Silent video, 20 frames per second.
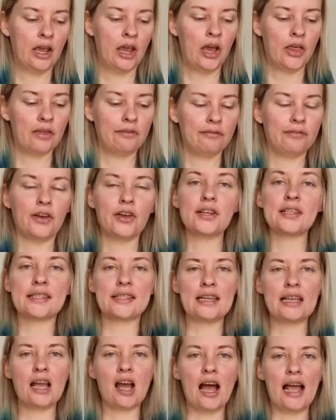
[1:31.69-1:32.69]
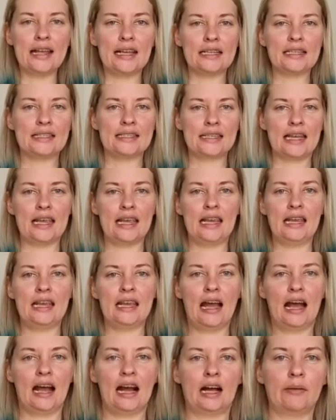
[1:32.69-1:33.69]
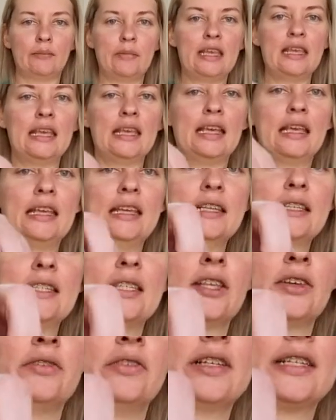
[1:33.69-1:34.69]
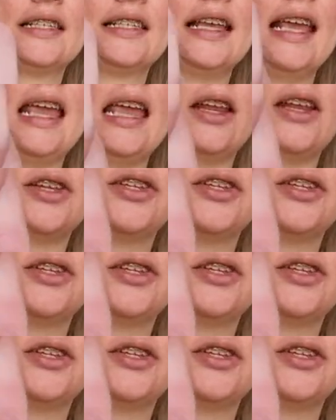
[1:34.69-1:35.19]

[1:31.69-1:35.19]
The first thing I can see is the receipt.